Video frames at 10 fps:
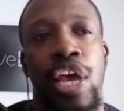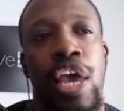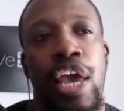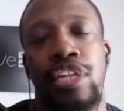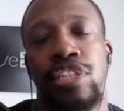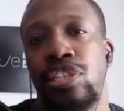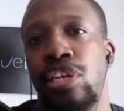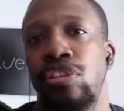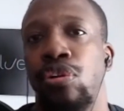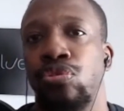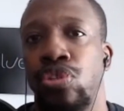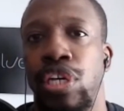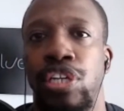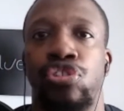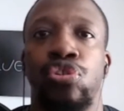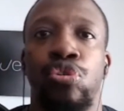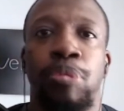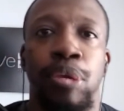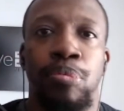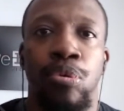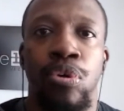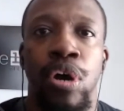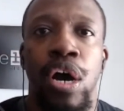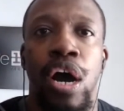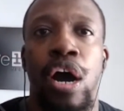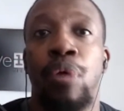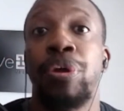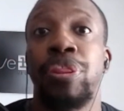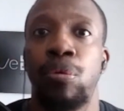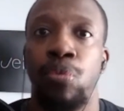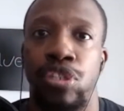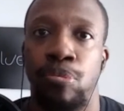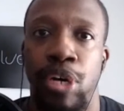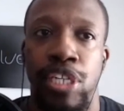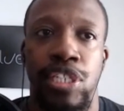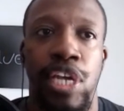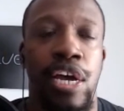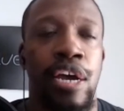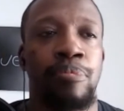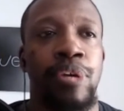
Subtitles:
and send those links to people when they want to book a time.